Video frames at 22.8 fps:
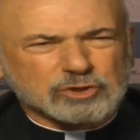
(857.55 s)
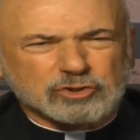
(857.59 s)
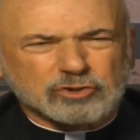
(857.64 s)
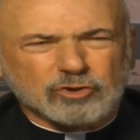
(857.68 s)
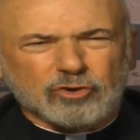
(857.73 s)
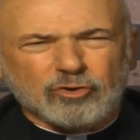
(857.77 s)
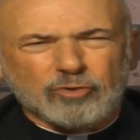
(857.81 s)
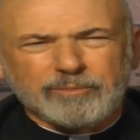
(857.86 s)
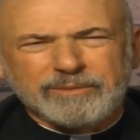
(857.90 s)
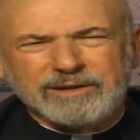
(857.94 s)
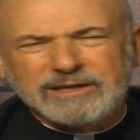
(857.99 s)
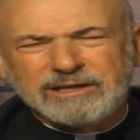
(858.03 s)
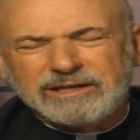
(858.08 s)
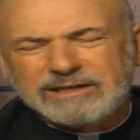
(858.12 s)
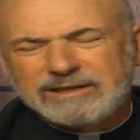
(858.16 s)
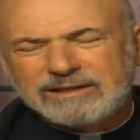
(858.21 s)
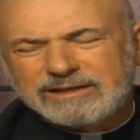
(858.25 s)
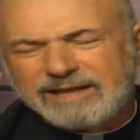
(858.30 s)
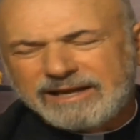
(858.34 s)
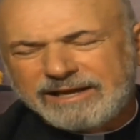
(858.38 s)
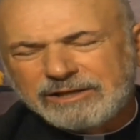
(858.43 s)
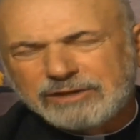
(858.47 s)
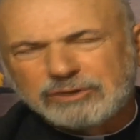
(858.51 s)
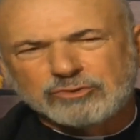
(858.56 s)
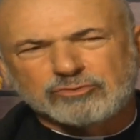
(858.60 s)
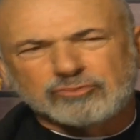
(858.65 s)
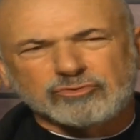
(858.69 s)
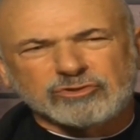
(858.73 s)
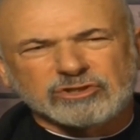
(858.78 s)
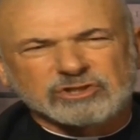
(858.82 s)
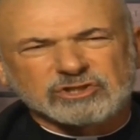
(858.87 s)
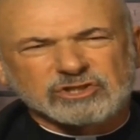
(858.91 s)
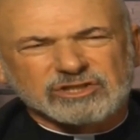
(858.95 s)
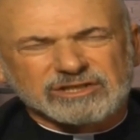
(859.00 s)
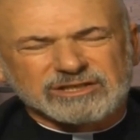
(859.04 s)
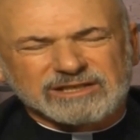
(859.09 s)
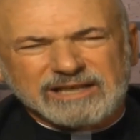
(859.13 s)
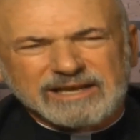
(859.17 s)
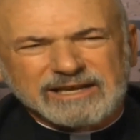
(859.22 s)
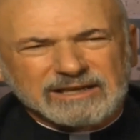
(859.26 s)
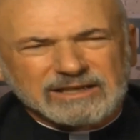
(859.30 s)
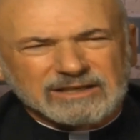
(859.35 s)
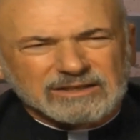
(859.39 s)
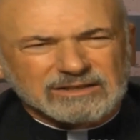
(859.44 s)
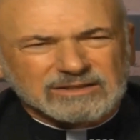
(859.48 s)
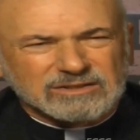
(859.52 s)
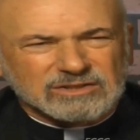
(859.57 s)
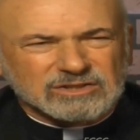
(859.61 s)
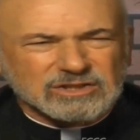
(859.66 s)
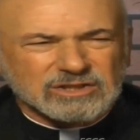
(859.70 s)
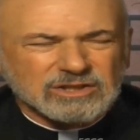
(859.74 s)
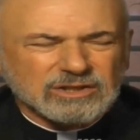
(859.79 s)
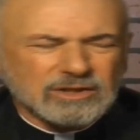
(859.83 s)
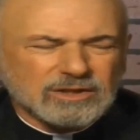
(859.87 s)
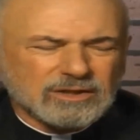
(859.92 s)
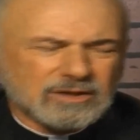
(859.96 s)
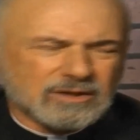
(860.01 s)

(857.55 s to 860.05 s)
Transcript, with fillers: so many dangerous things,